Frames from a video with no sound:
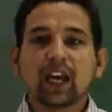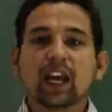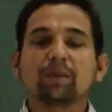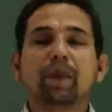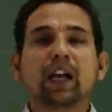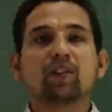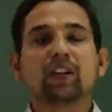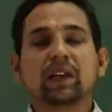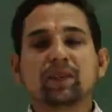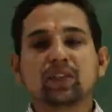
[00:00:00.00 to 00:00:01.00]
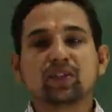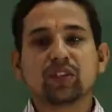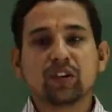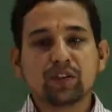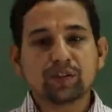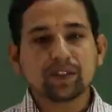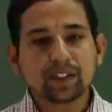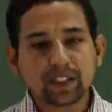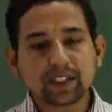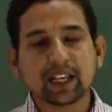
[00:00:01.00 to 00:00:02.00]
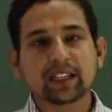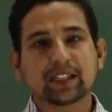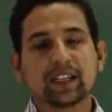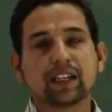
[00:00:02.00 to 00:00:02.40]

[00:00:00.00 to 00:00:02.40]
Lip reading: and biochemistry of cells.